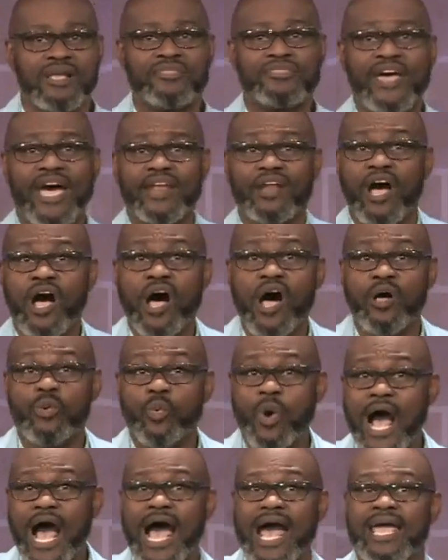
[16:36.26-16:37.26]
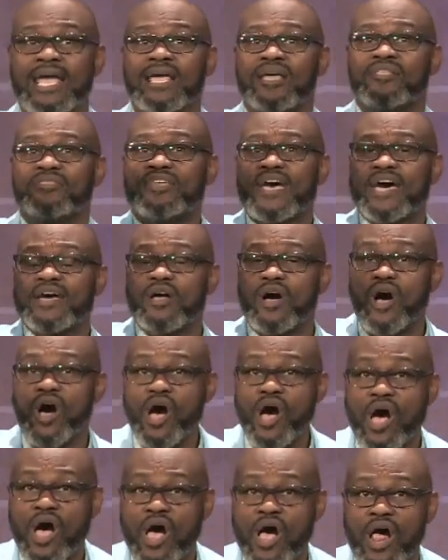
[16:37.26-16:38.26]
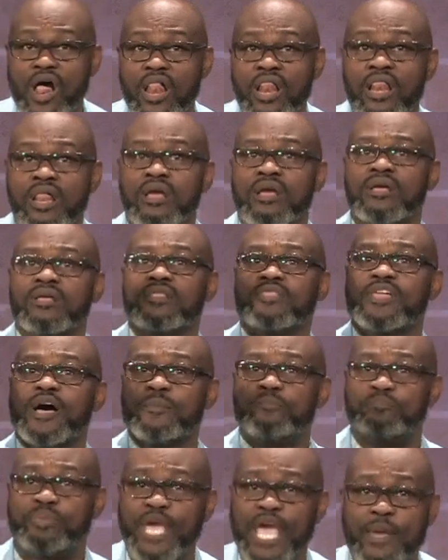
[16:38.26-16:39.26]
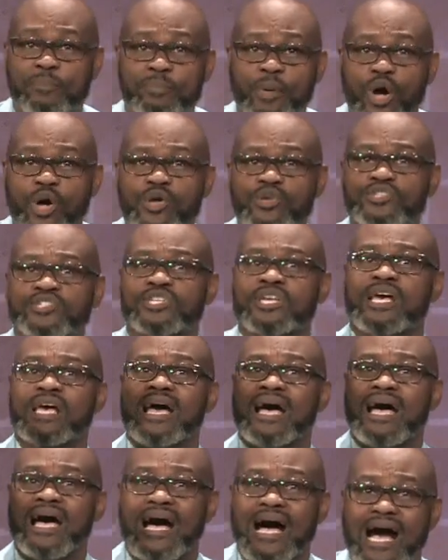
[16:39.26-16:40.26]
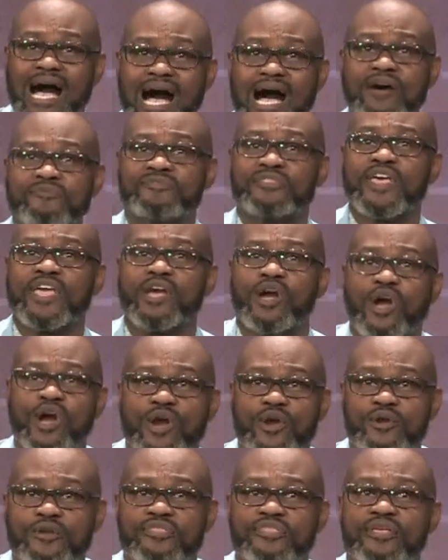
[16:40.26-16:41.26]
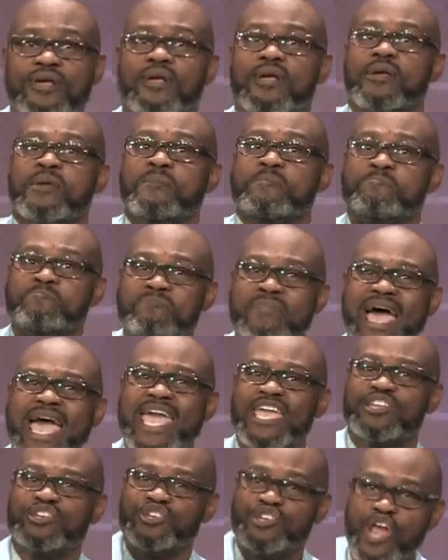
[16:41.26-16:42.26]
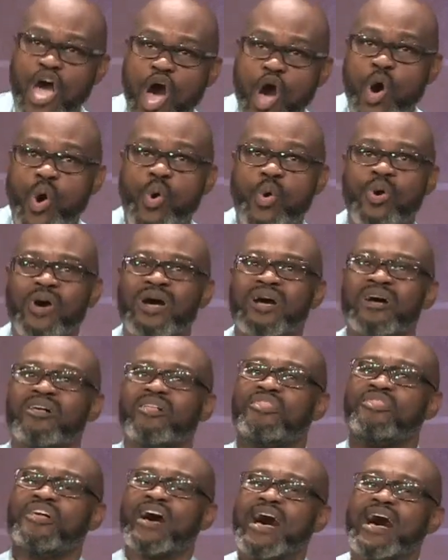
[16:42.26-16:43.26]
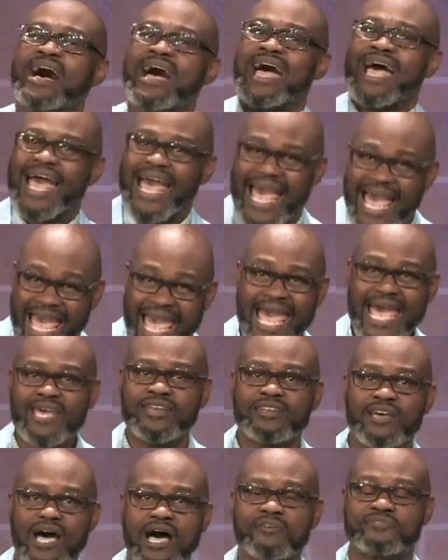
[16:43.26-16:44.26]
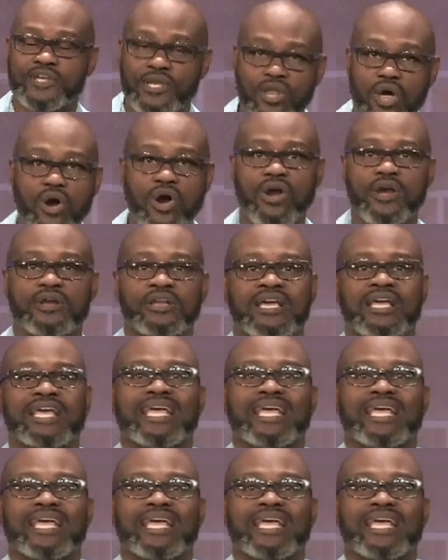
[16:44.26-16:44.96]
That all the peoples of the earth may know the hand of the Lord.